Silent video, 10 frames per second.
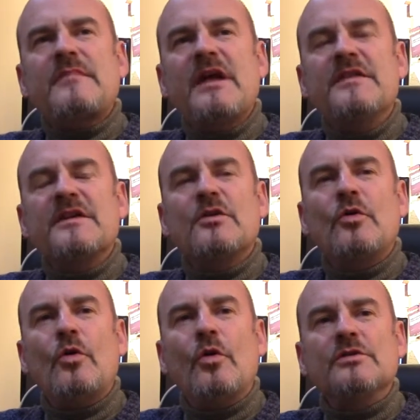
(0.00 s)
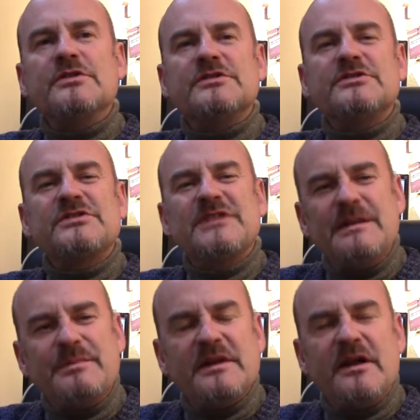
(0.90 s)
at the core, just
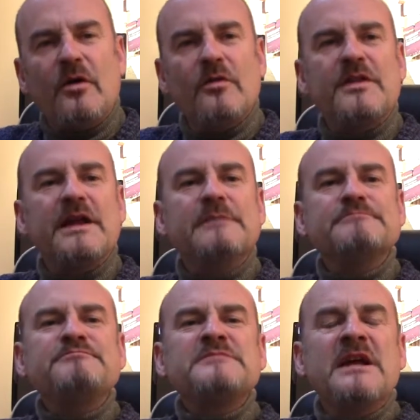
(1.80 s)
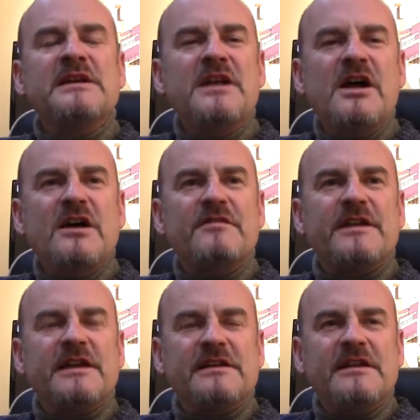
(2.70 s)
keeping the whole thing
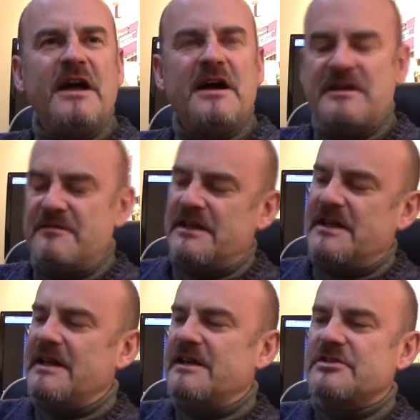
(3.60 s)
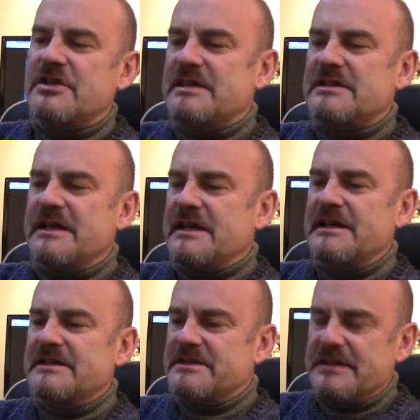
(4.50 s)
nervy and lively and energetic.
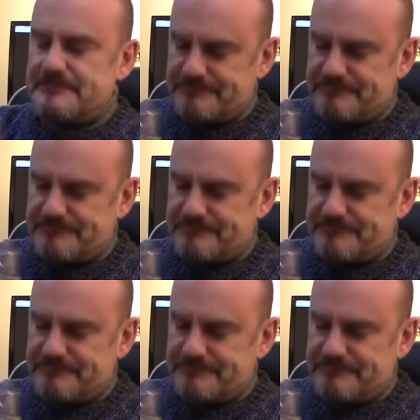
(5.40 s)
It's touch